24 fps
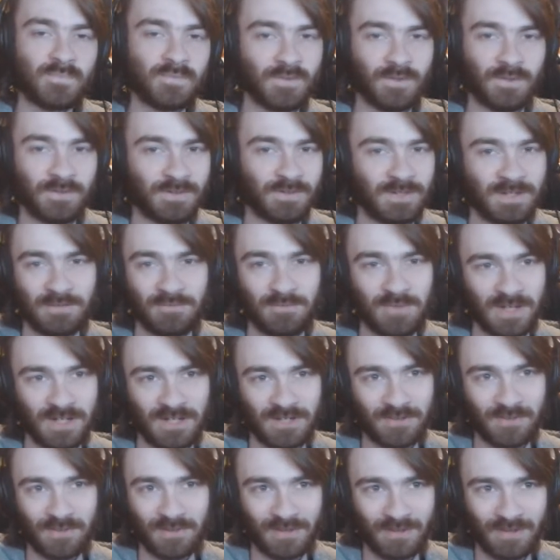Not that it can really
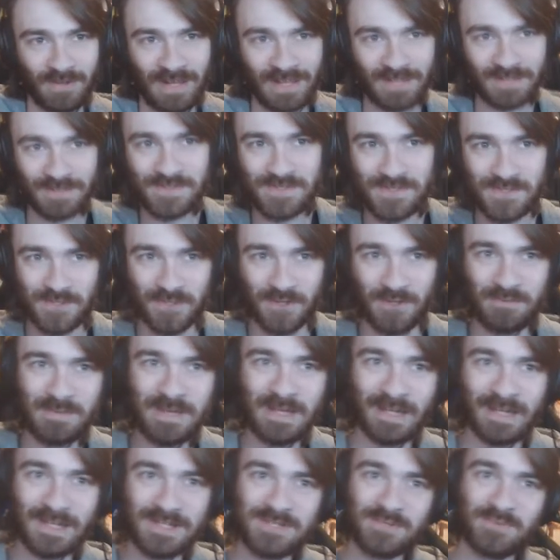do a lot else to me
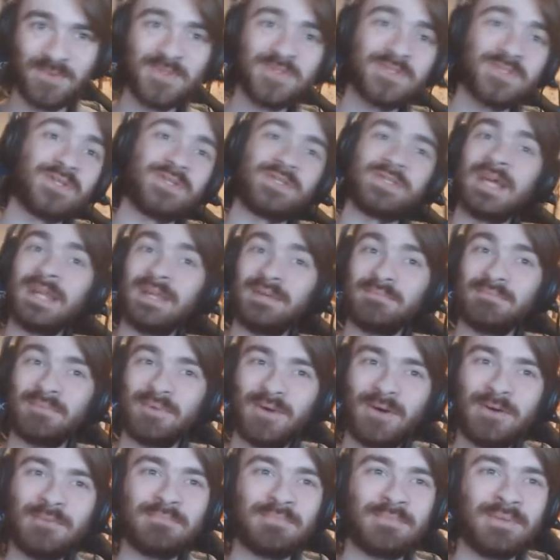unless it wants to
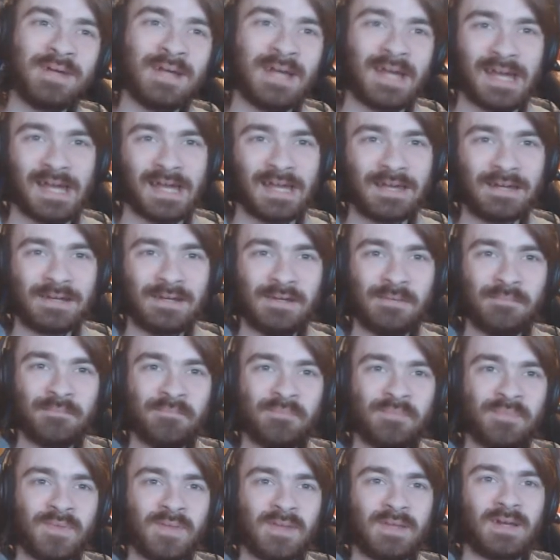teleport, but hey.
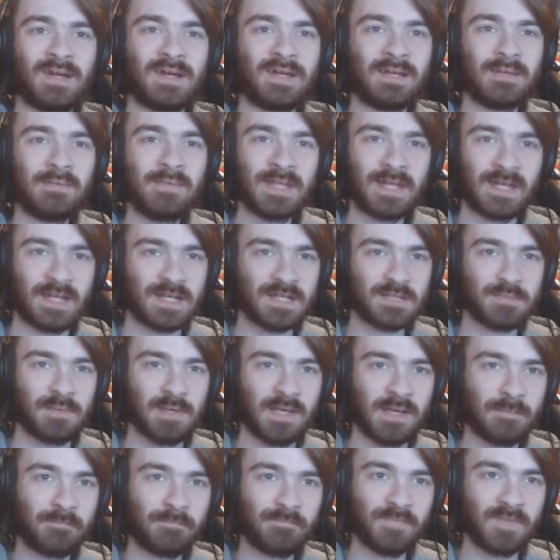Uh, give me that
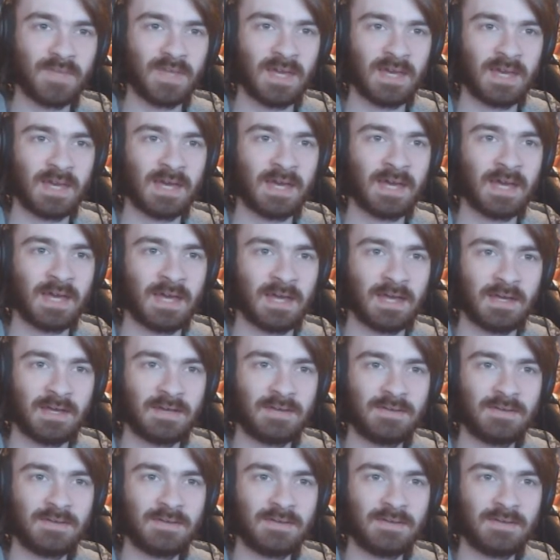XP. Yeah.